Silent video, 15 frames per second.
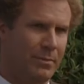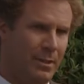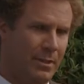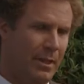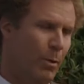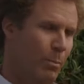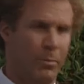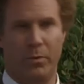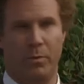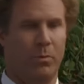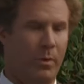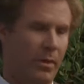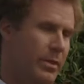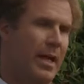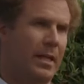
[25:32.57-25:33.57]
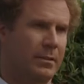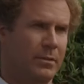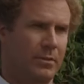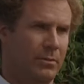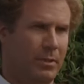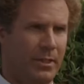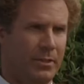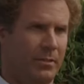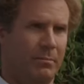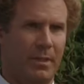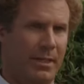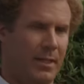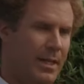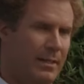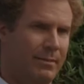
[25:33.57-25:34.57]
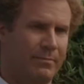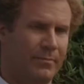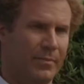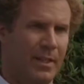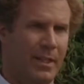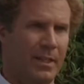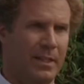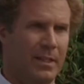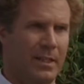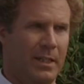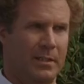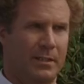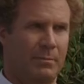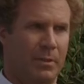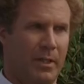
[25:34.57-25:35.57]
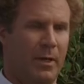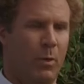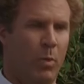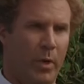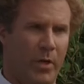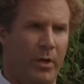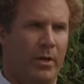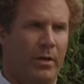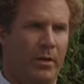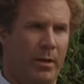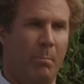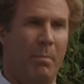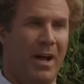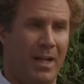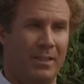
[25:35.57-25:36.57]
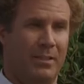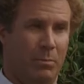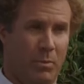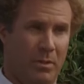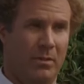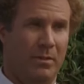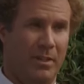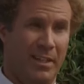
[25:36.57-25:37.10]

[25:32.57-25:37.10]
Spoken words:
To help you with that situation, but it seems like a weird and impossible